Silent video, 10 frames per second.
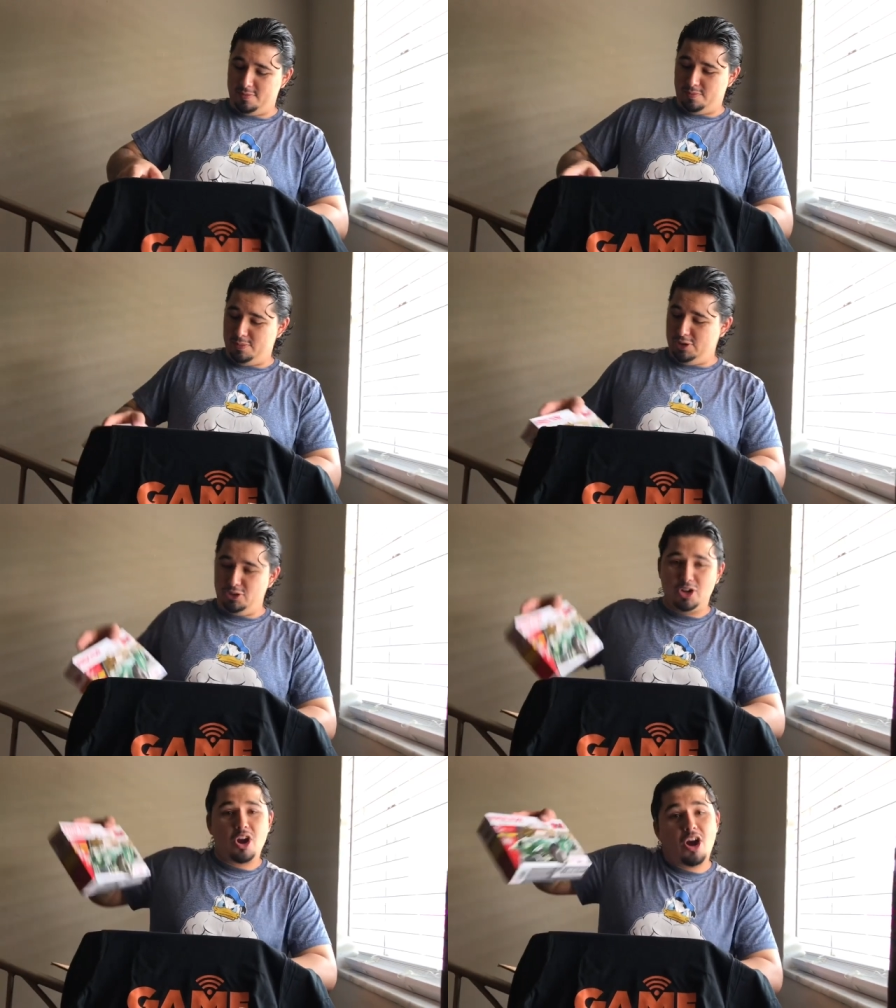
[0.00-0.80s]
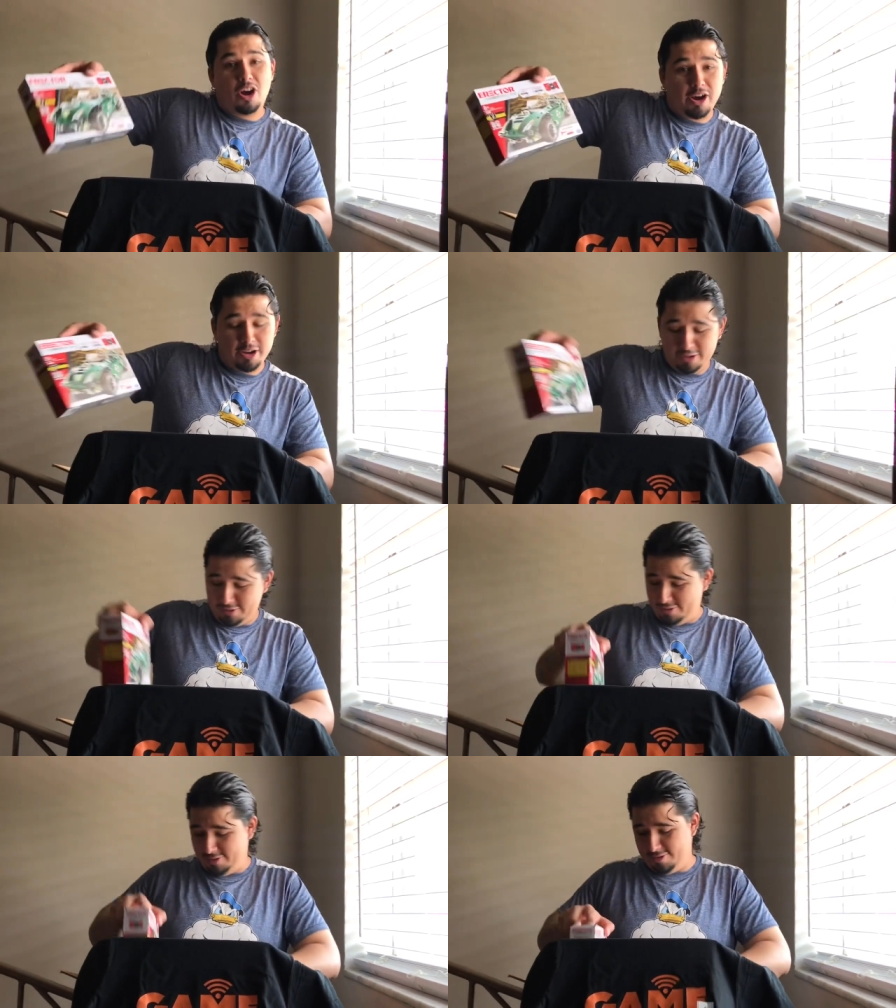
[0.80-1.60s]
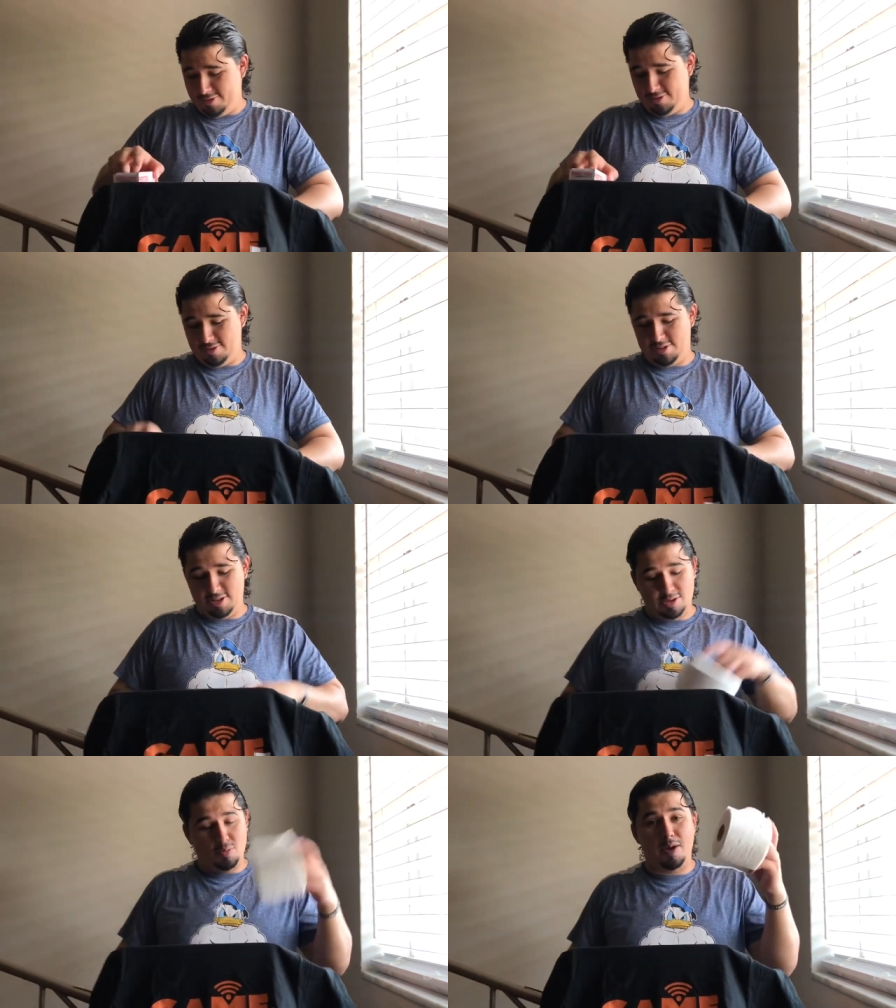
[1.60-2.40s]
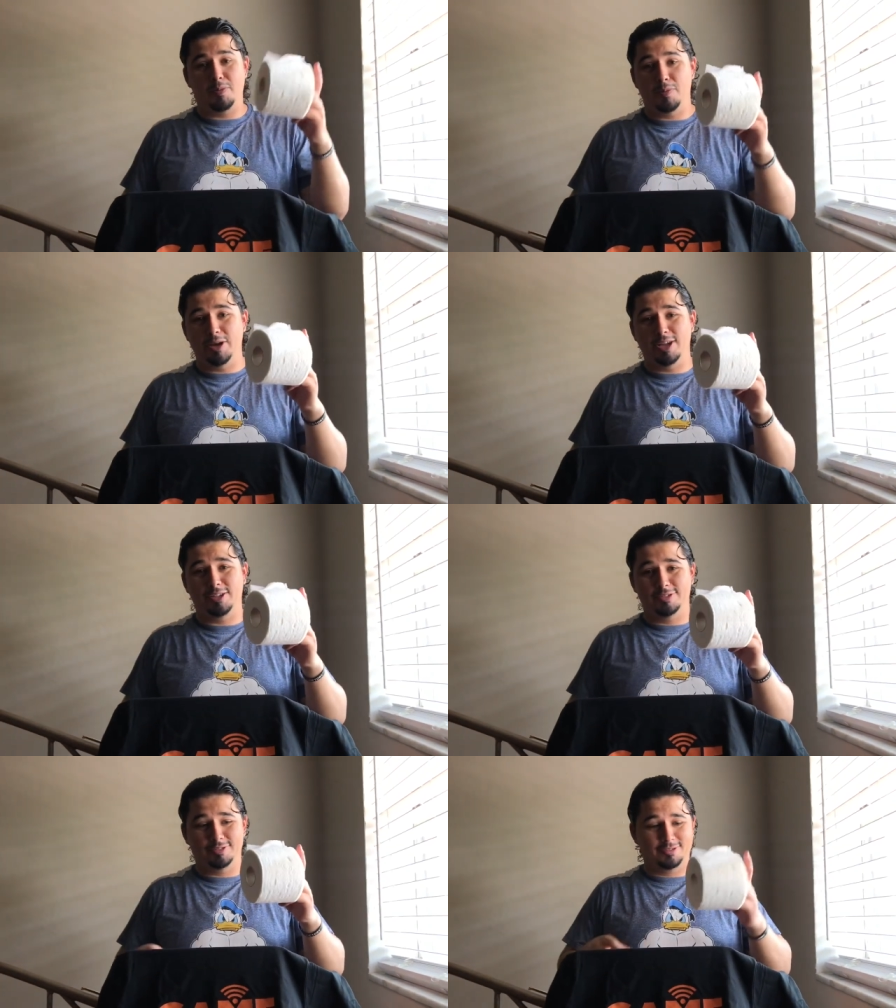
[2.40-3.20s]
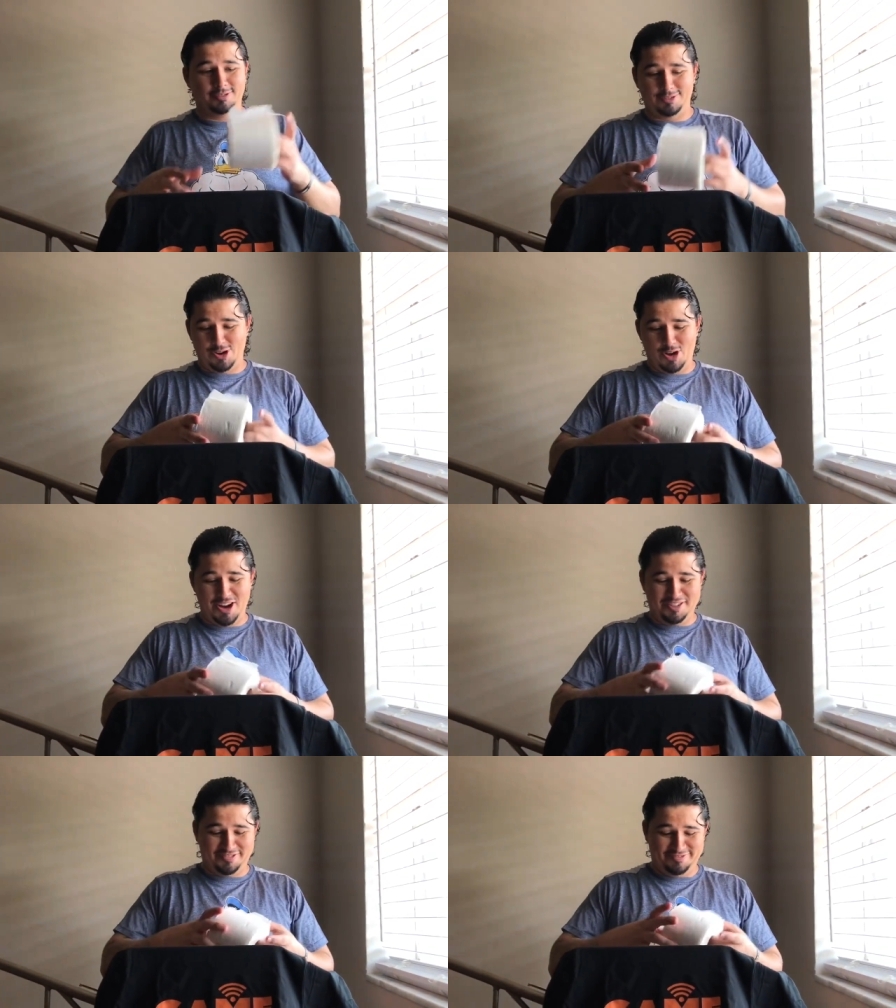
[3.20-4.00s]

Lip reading: build your car, and wipe your butt, all right?